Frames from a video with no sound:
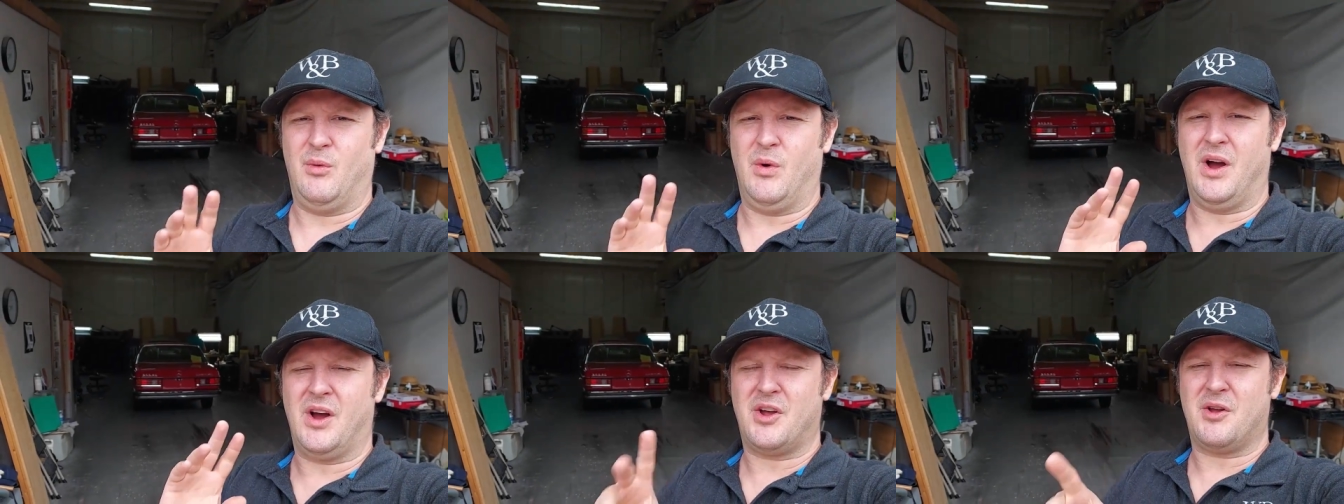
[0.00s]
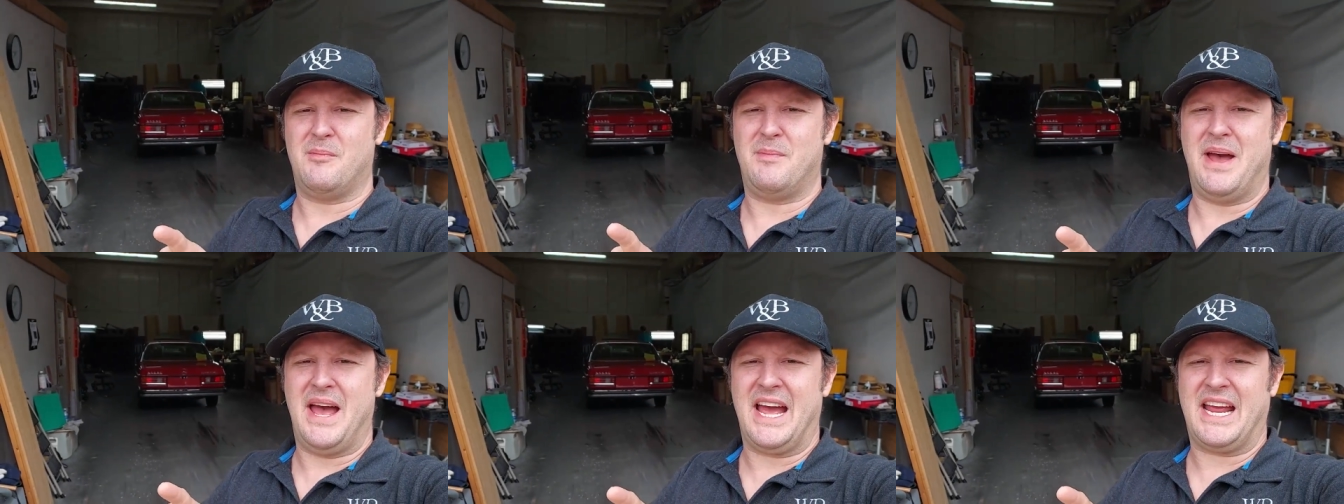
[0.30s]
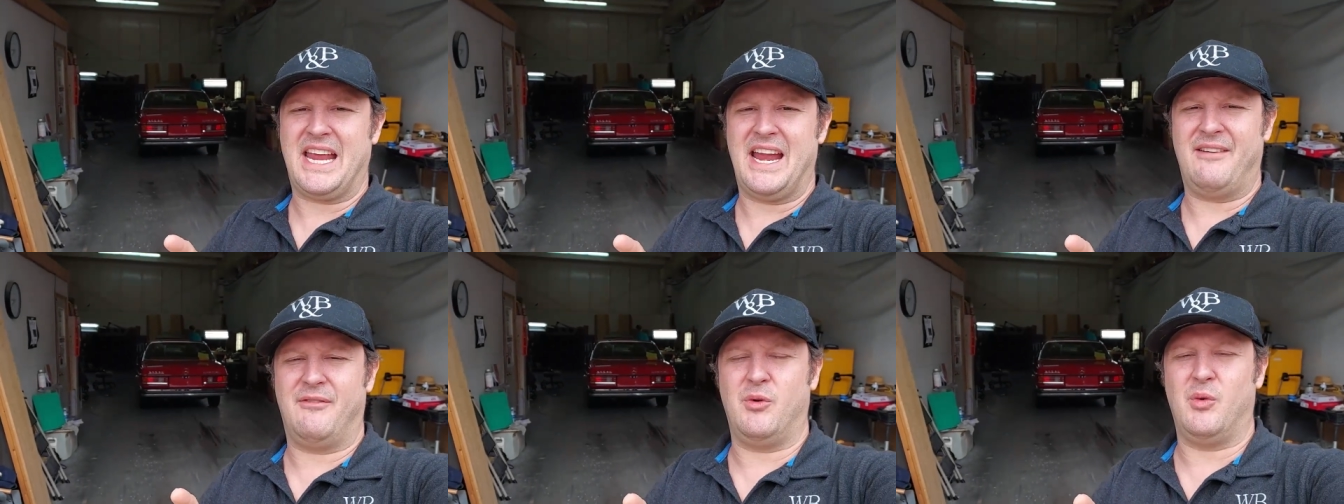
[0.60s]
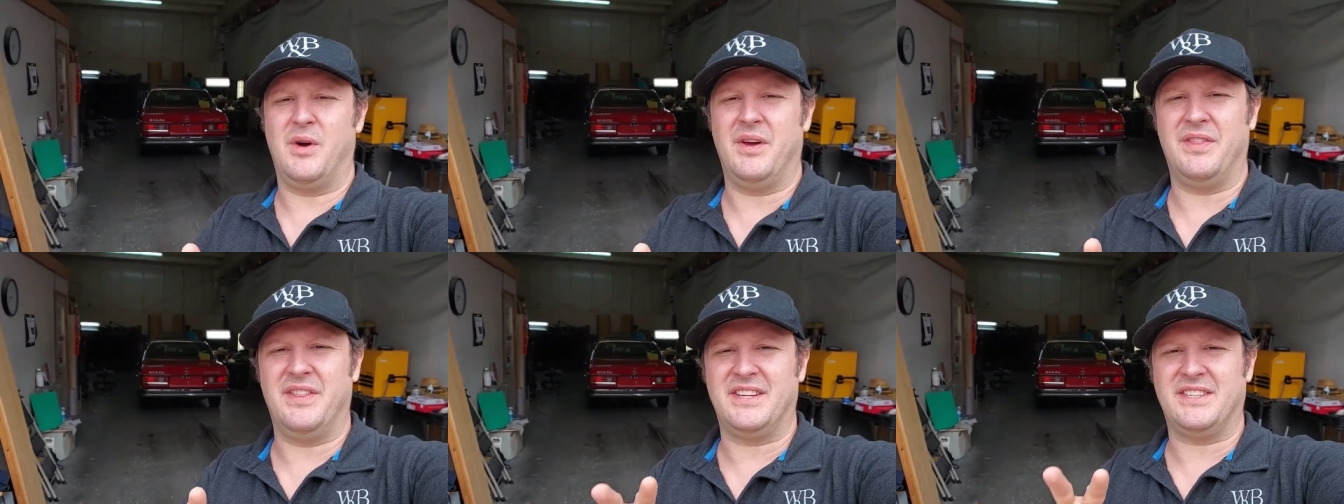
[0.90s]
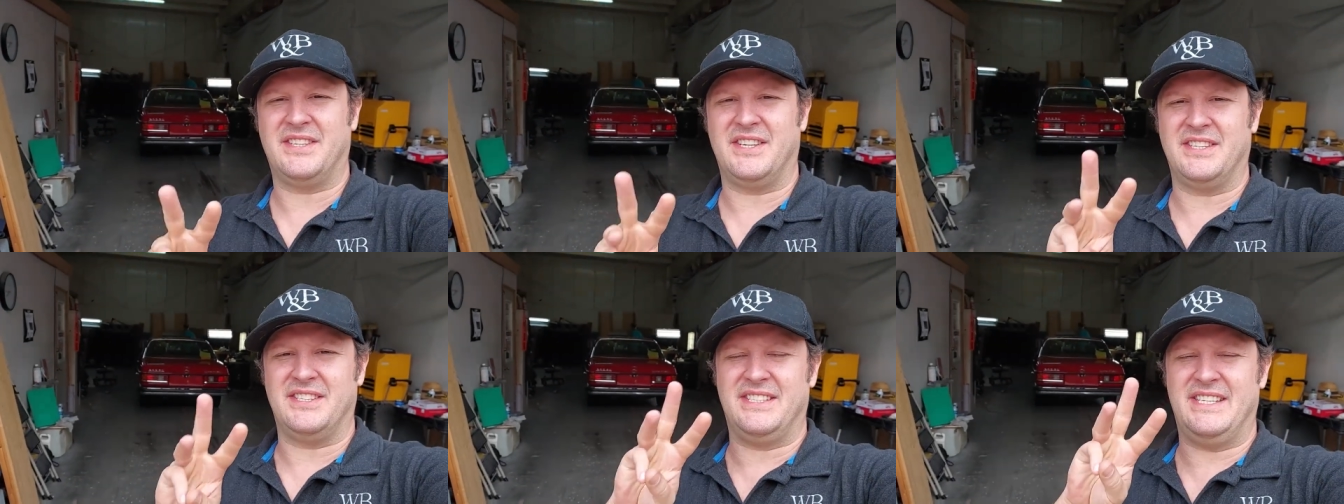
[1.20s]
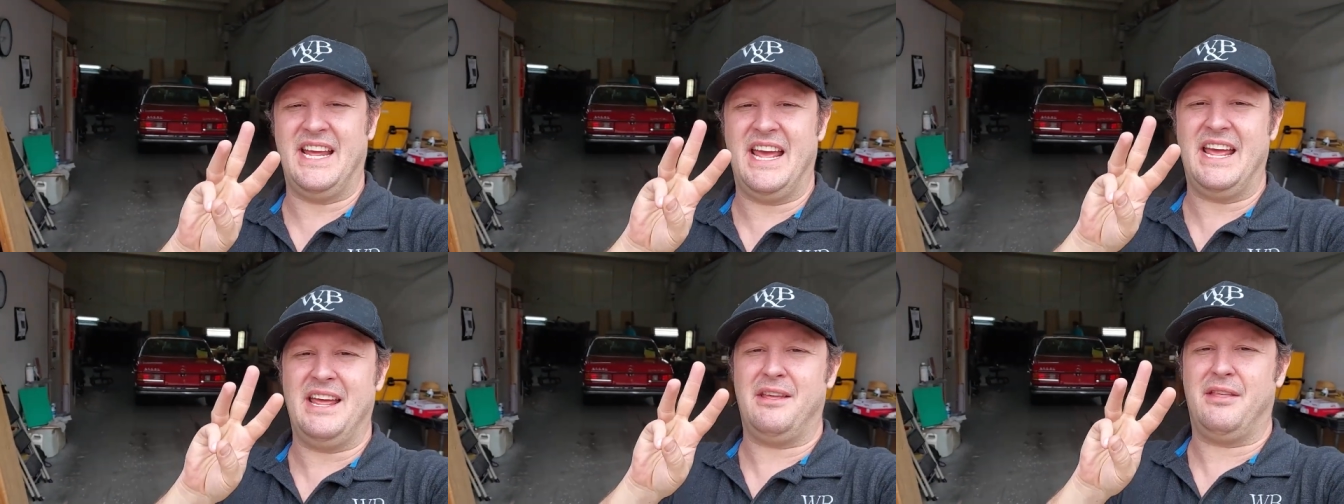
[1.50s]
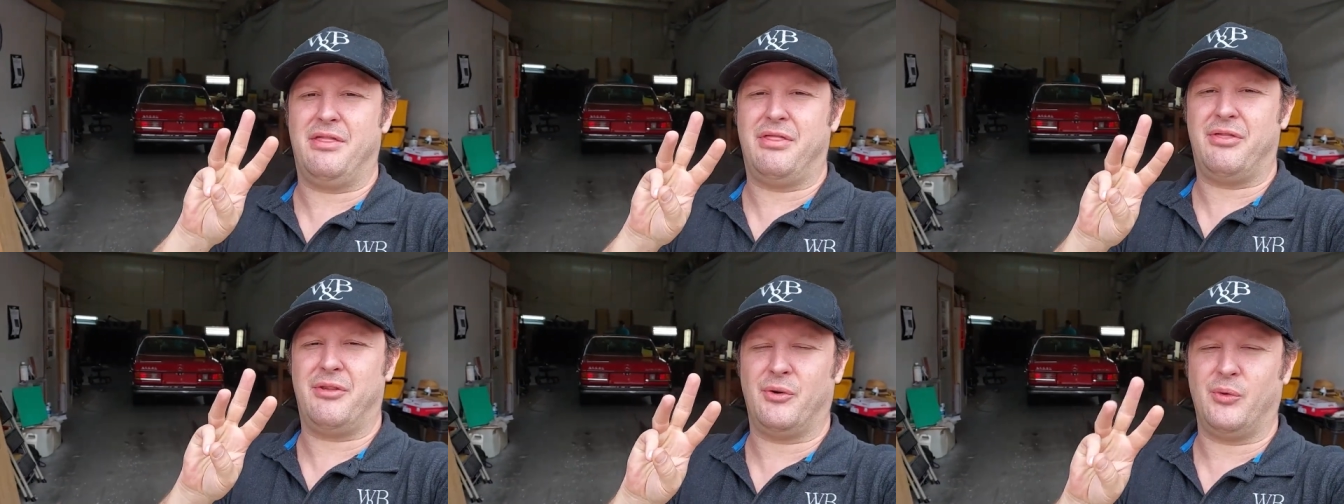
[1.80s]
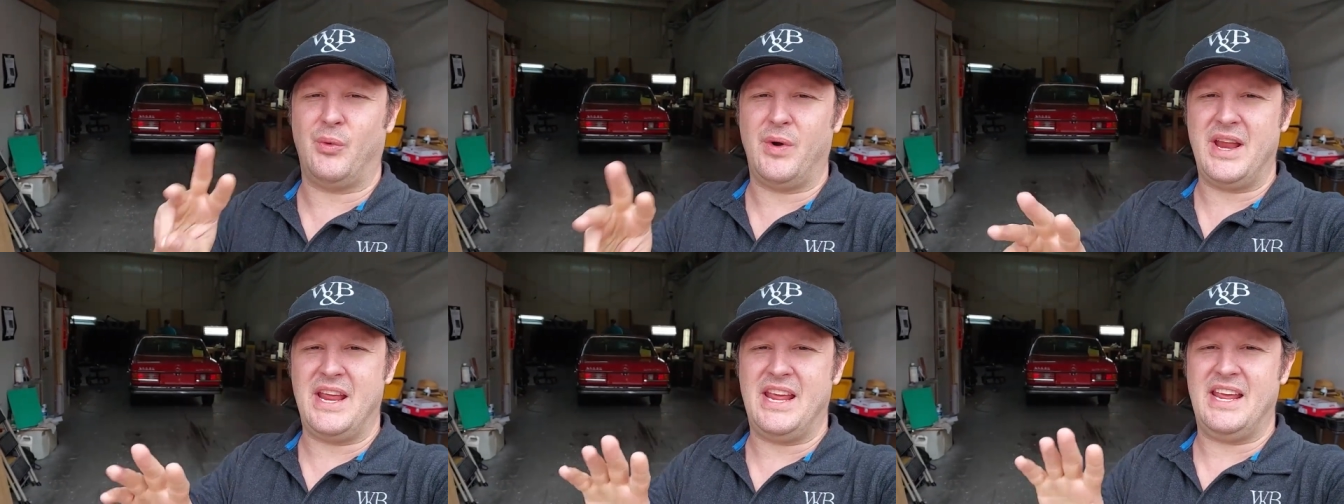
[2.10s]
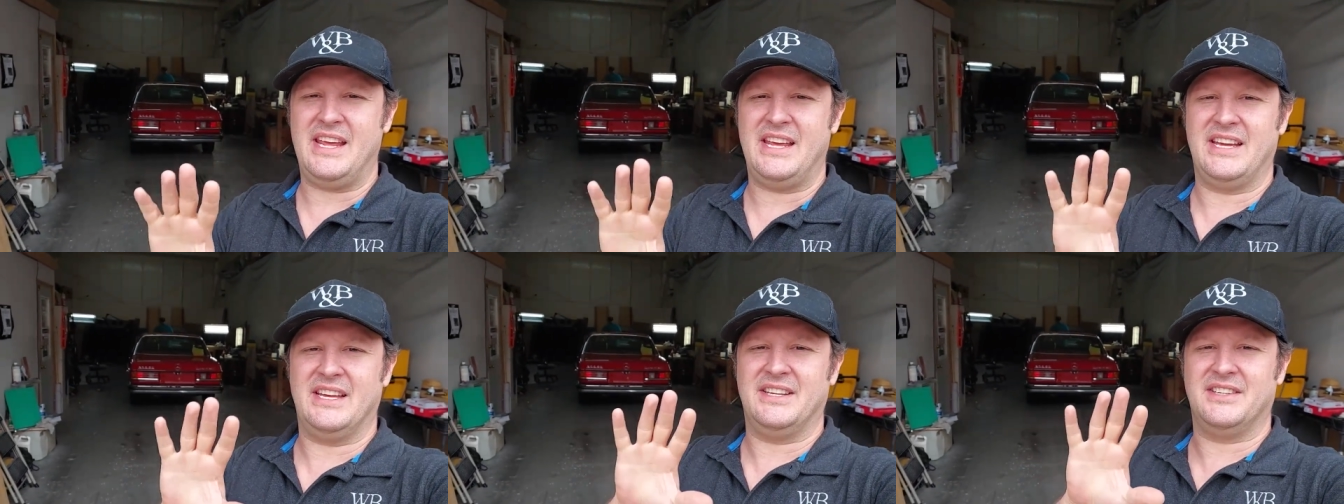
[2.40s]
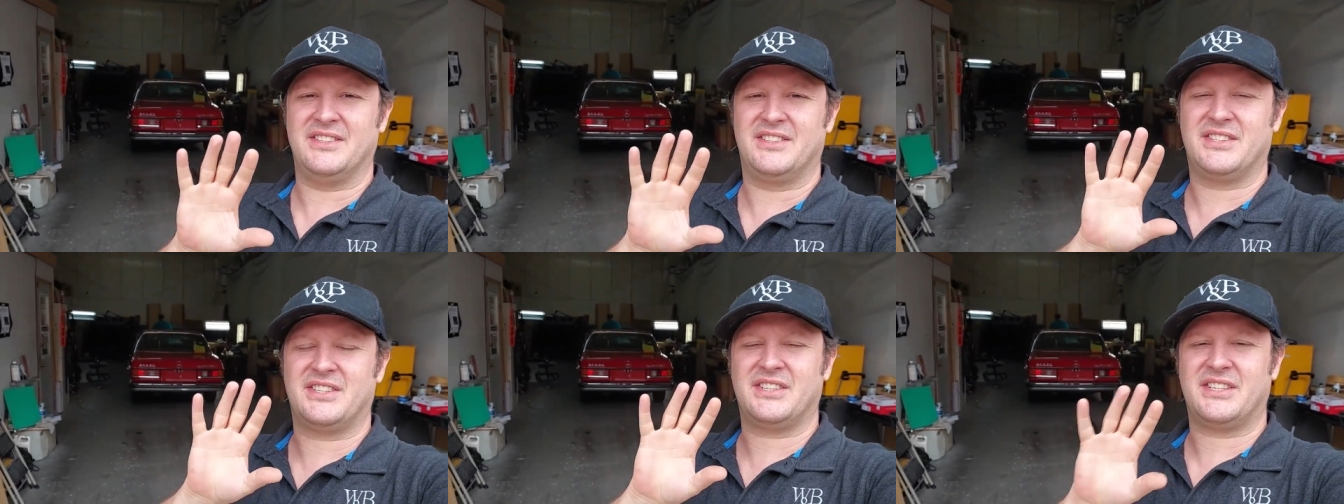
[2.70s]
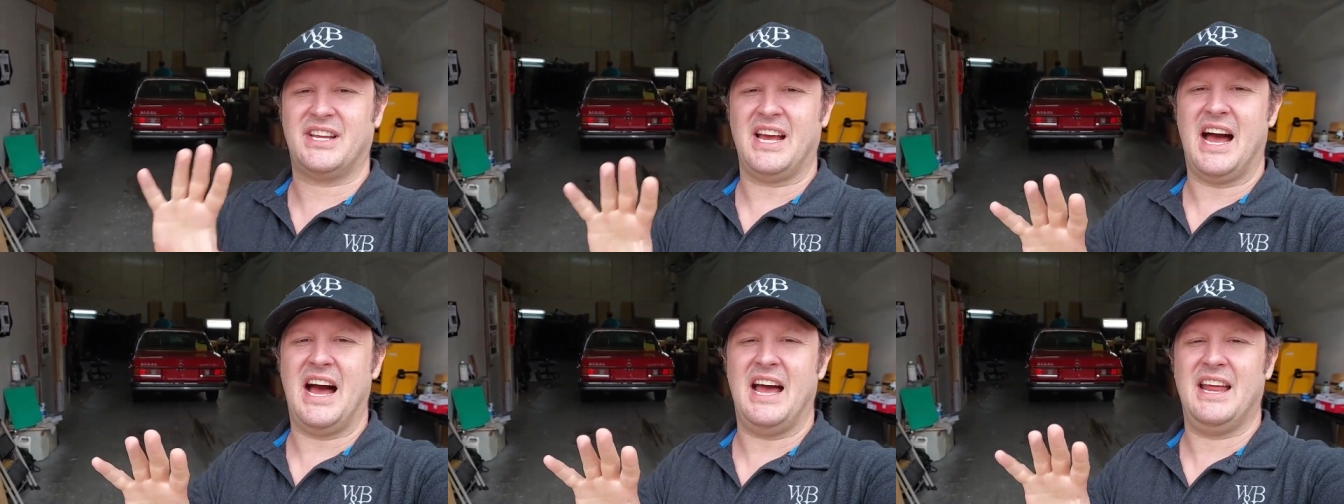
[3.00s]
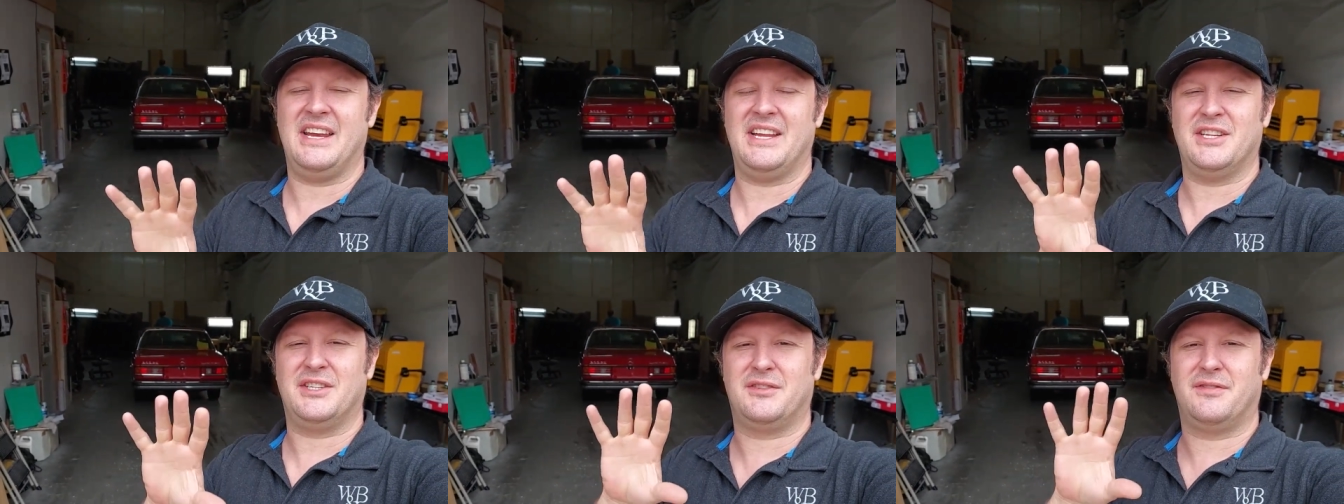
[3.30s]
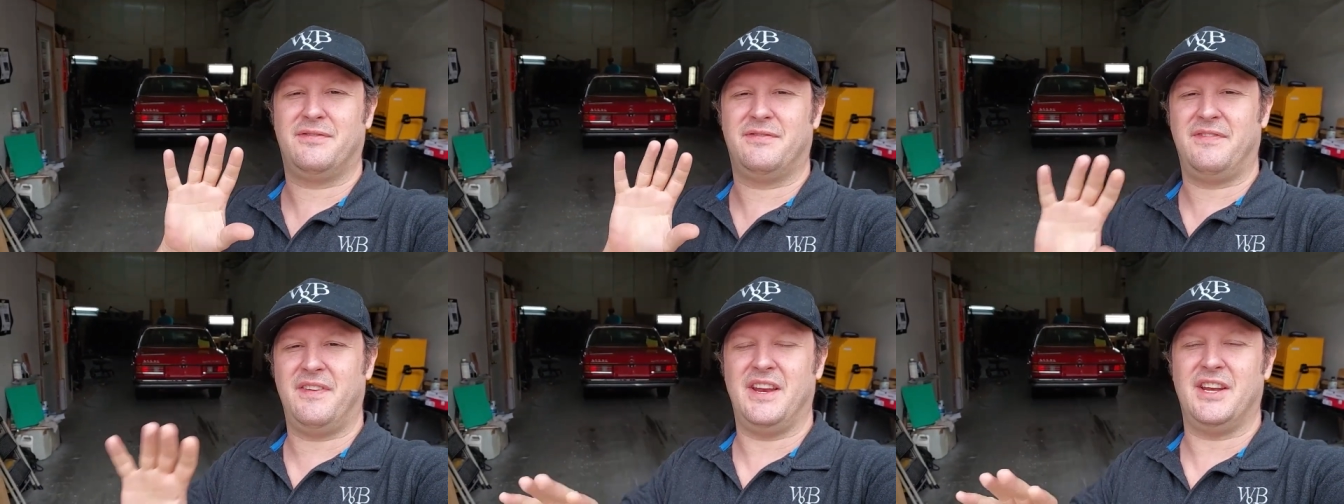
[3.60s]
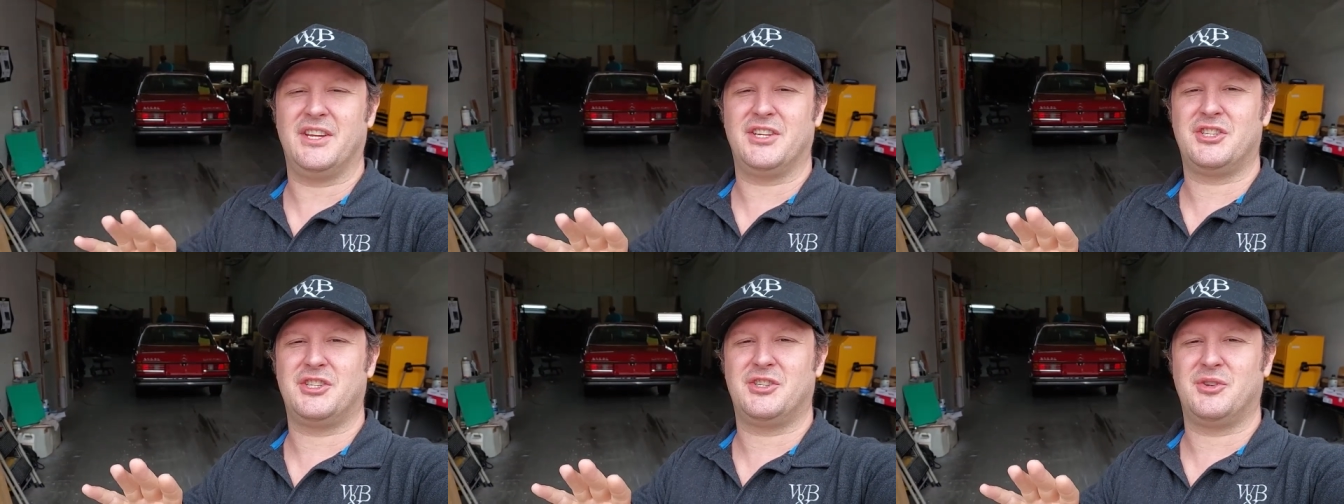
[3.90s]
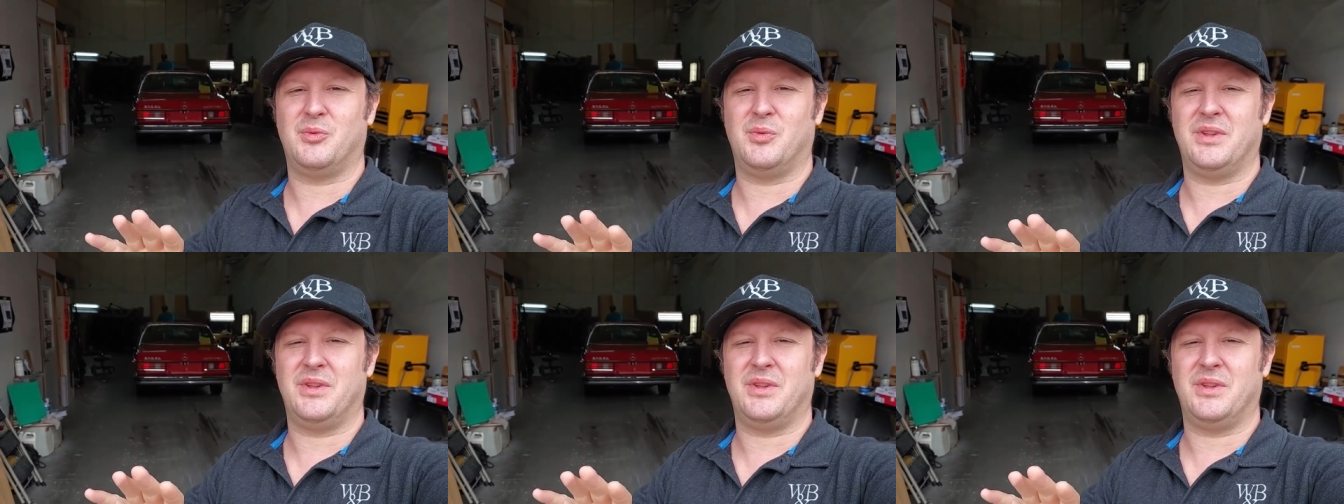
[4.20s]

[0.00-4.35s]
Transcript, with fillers: welcome back everyone. This is day three and Scott is finished